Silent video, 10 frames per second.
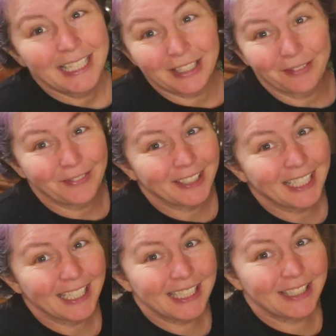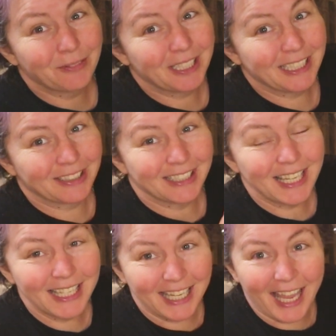Don't forget when you're
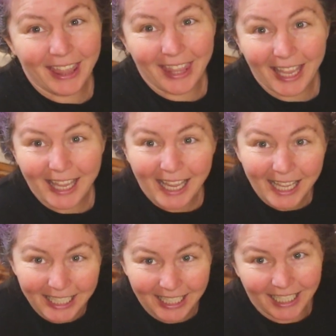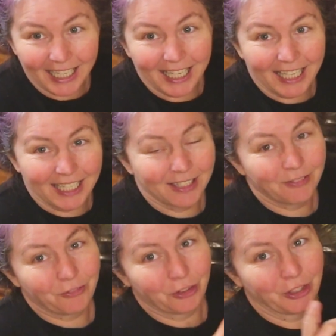done to add that honey in
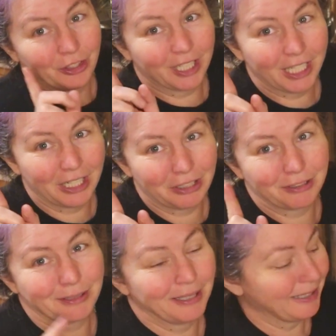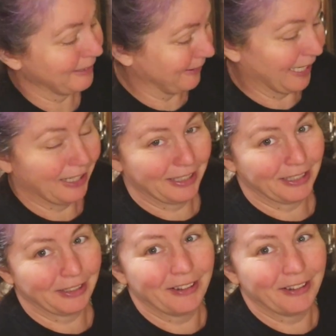for your kiddos. I'm telling you,